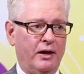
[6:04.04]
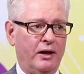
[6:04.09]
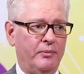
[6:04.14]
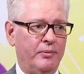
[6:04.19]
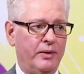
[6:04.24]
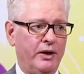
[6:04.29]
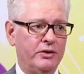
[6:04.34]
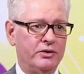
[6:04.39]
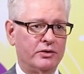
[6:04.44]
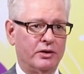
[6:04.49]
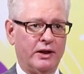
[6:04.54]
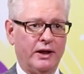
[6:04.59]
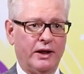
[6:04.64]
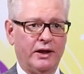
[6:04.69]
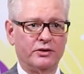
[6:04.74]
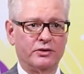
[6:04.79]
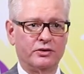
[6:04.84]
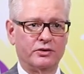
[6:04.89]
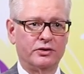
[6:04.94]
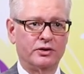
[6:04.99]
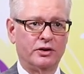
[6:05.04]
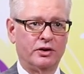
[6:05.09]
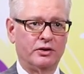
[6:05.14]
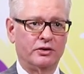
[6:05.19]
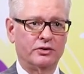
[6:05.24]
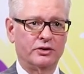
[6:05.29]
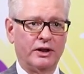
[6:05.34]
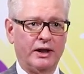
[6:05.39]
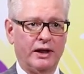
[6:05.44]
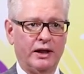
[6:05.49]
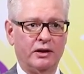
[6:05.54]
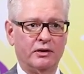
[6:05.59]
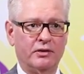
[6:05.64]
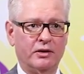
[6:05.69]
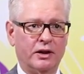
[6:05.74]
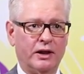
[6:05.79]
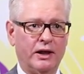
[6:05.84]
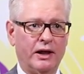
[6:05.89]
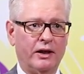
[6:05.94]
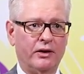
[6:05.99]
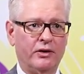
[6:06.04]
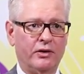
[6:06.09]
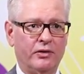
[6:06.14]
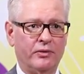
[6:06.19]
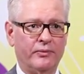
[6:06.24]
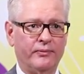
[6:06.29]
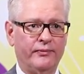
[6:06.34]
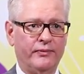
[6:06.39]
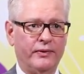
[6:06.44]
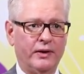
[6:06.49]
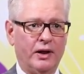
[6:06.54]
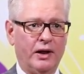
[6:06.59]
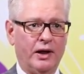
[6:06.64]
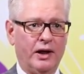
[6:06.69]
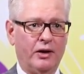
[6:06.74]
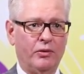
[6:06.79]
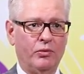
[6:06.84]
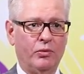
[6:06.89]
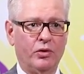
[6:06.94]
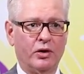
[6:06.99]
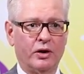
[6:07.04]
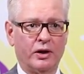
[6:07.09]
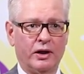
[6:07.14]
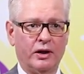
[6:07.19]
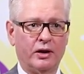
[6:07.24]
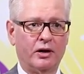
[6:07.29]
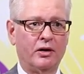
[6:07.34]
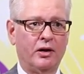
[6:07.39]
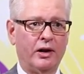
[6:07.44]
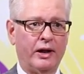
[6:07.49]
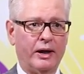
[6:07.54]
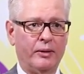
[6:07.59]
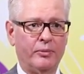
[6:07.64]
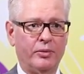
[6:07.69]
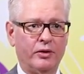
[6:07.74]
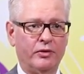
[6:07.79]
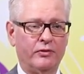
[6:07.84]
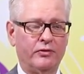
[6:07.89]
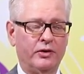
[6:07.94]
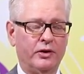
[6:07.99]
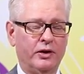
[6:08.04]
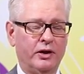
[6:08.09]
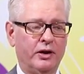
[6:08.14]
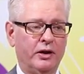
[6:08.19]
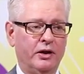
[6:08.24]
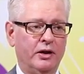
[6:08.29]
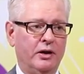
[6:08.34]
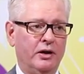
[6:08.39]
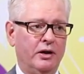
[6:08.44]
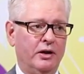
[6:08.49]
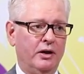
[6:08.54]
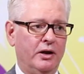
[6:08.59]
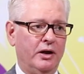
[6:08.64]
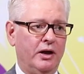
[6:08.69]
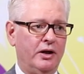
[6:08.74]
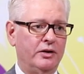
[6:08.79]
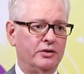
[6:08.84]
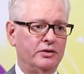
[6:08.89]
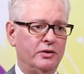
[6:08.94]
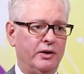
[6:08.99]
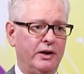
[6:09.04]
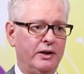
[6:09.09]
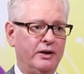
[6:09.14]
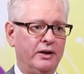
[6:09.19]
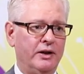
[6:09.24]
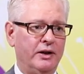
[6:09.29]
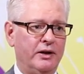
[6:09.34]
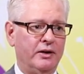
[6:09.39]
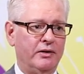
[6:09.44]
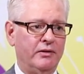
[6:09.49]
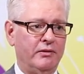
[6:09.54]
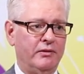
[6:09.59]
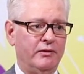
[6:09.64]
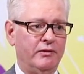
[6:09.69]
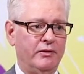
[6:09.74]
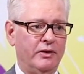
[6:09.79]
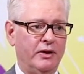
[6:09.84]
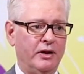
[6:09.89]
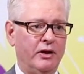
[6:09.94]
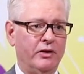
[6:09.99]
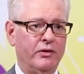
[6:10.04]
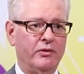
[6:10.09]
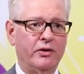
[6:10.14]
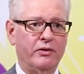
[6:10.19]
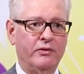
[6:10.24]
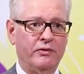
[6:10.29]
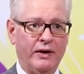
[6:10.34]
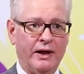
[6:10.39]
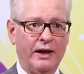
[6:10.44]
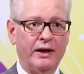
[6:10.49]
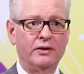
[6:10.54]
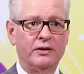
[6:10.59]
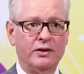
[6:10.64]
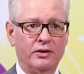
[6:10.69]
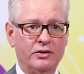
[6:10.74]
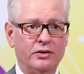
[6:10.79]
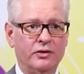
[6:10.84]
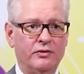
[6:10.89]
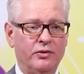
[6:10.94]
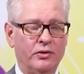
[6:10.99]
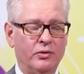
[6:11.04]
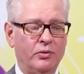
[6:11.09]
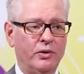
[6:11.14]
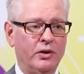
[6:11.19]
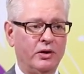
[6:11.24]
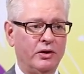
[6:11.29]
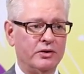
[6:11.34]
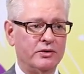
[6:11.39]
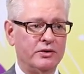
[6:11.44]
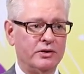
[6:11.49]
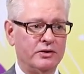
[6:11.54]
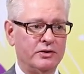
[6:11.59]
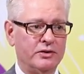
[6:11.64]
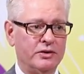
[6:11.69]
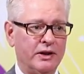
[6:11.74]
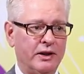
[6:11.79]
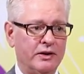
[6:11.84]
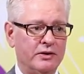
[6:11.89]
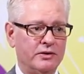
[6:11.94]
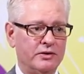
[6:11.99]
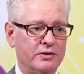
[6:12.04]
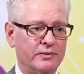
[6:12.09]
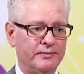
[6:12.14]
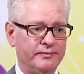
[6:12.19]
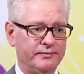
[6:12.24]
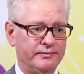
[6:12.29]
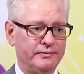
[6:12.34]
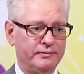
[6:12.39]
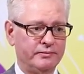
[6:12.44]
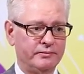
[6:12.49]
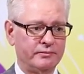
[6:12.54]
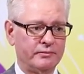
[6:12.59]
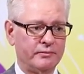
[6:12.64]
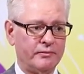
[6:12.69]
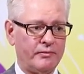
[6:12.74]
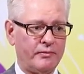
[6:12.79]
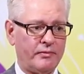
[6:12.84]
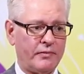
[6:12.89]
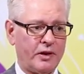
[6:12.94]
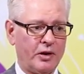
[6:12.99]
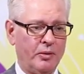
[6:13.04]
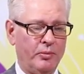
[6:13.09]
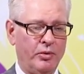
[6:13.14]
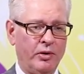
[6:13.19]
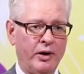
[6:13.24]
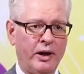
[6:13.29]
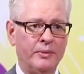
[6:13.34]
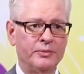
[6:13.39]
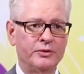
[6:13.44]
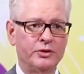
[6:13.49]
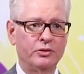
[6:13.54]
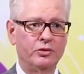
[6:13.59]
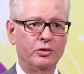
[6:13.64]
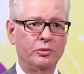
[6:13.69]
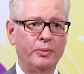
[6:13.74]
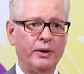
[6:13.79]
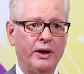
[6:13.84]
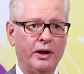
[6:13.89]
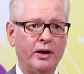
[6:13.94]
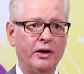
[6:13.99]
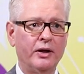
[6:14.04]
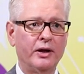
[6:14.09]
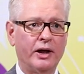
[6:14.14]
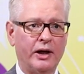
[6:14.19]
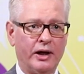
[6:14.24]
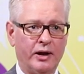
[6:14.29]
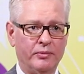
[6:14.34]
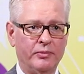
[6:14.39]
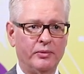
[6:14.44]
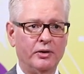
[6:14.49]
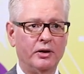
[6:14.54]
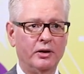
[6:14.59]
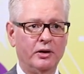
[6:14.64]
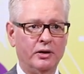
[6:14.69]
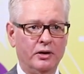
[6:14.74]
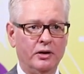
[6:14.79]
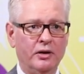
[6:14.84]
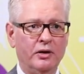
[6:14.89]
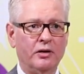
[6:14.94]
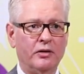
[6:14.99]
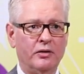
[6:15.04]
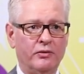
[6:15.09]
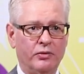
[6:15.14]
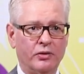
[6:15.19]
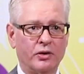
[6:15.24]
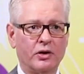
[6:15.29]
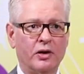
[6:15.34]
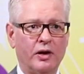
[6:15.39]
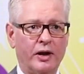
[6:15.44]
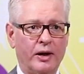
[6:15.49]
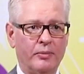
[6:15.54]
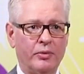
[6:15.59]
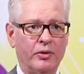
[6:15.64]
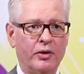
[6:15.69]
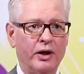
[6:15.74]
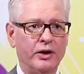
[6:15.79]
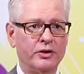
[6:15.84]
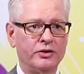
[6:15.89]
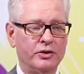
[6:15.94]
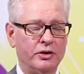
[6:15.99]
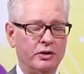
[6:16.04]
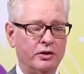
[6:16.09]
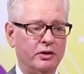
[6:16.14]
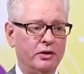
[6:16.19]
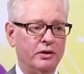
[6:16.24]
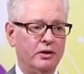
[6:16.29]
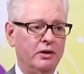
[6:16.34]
Major cancer centers getting together and working collaboratively. And so I think the other advantage, if you will, is it sets perhaps a new paradigm for collaboration.